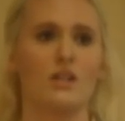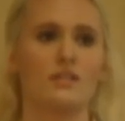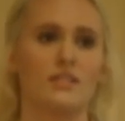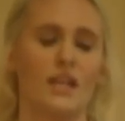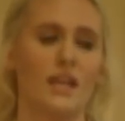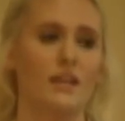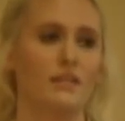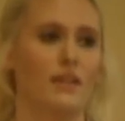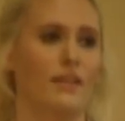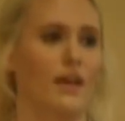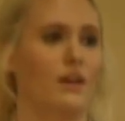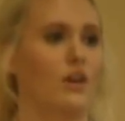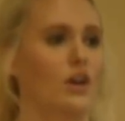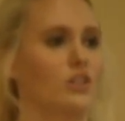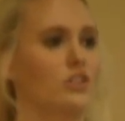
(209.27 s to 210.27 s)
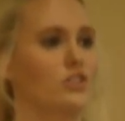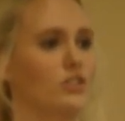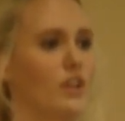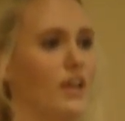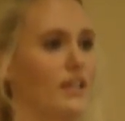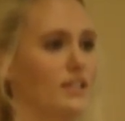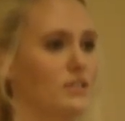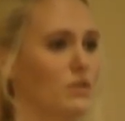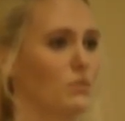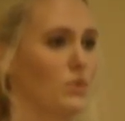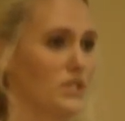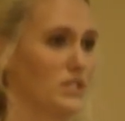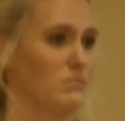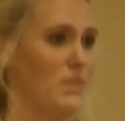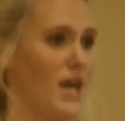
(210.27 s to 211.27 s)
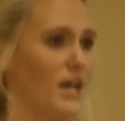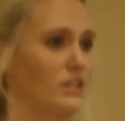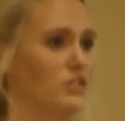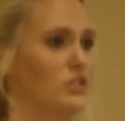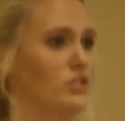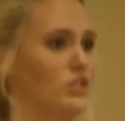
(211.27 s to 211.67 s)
saying that that cartridge case was a match